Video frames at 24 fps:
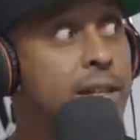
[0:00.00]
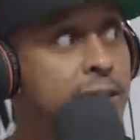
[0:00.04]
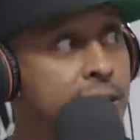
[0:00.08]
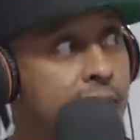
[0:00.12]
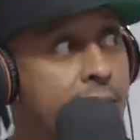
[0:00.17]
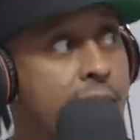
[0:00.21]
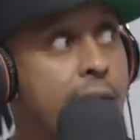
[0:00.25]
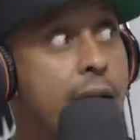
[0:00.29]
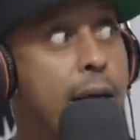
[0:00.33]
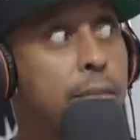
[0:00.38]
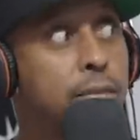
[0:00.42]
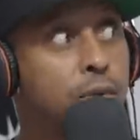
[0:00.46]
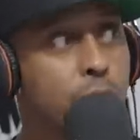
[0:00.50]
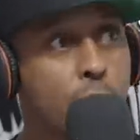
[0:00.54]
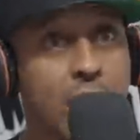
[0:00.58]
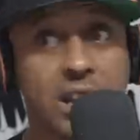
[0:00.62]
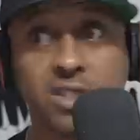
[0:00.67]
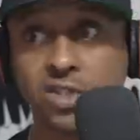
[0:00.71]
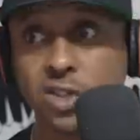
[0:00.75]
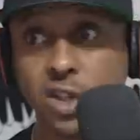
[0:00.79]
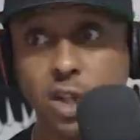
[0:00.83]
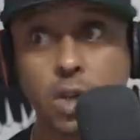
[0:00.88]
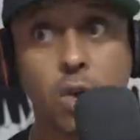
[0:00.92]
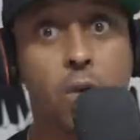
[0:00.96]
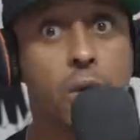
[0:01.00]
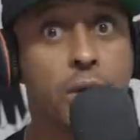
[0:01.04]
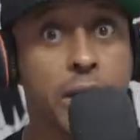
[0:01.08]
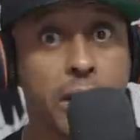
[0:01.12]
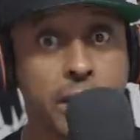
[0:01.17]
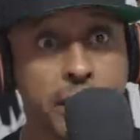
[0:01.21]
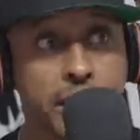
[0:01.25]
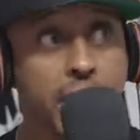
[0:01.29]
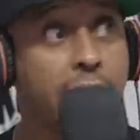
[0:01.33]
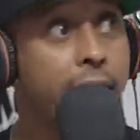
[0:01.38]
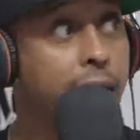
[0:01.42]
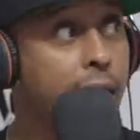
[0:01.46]
times while she on the
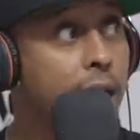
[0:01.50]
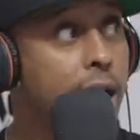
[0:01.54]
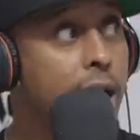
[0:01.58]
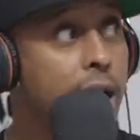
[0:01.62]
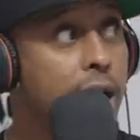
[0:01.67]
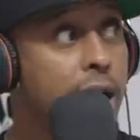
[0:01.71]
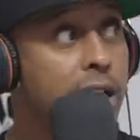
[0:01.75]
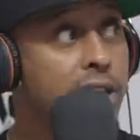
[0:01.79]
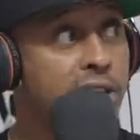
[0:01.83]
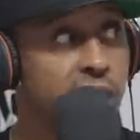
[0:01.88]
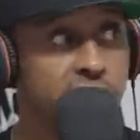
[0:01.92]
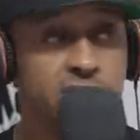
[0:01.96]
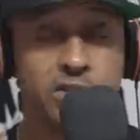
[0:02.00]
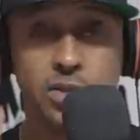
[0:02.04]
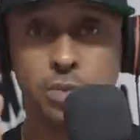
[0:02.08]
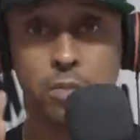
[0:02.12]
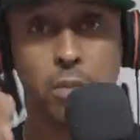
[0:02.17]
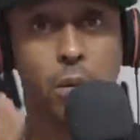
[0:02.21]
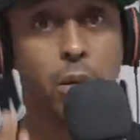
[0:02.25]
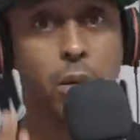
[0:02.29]
dick, just